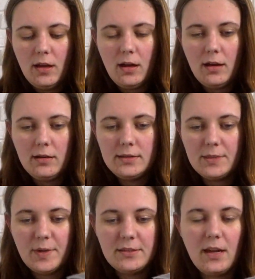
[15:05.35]

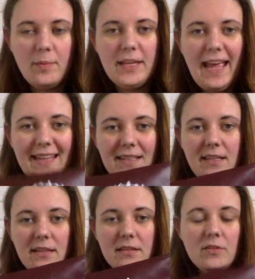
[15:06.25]
That might come in
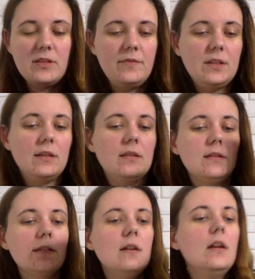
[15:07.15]
handy, so something like
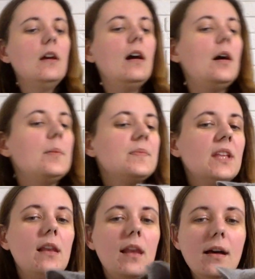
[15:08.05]
this.
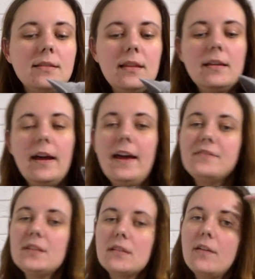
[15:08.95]
The last thing I
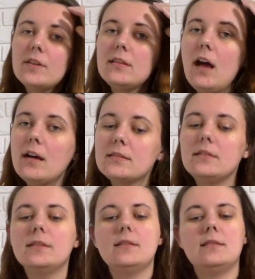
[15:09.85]
have discovered last
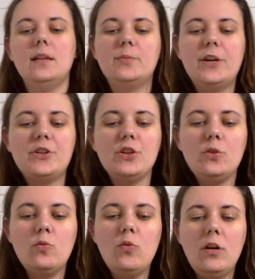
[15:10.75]
year at the
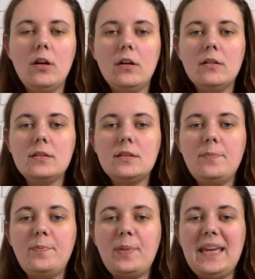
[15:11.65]
celebration was
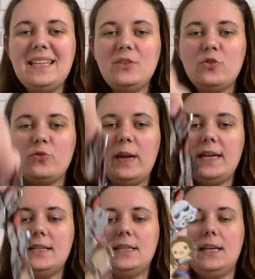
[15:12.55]
pin
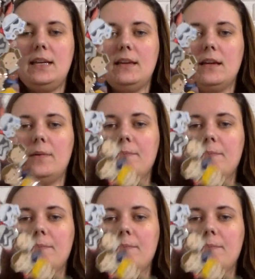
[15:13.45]
trading.